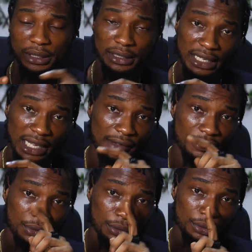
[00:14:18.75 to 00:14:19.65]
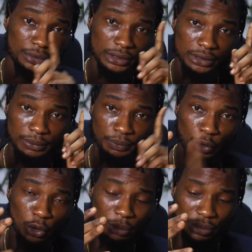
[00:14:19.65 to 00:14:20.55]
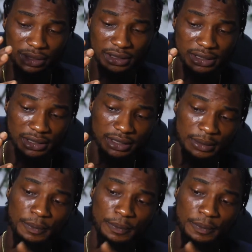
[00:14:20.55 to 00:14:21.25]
that have good community,